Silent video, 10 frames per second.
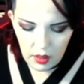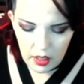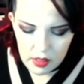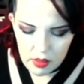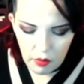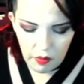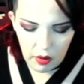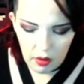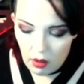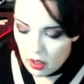And so
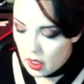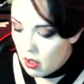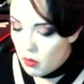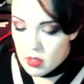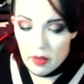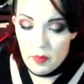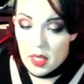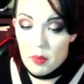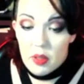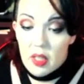far, all I know is I've been
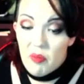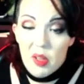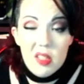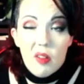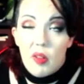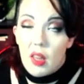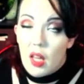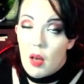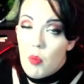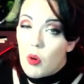able to give myself a
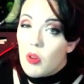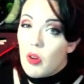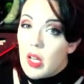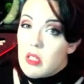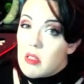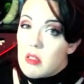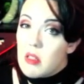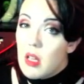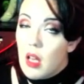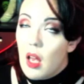lot more grace
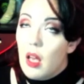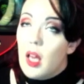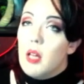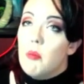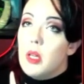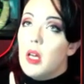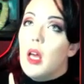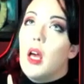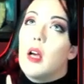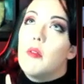and be a
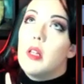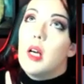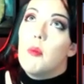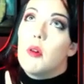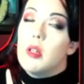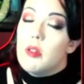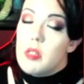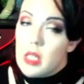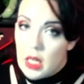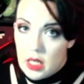heck of a lot more
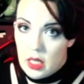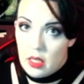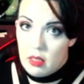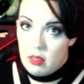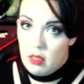understanding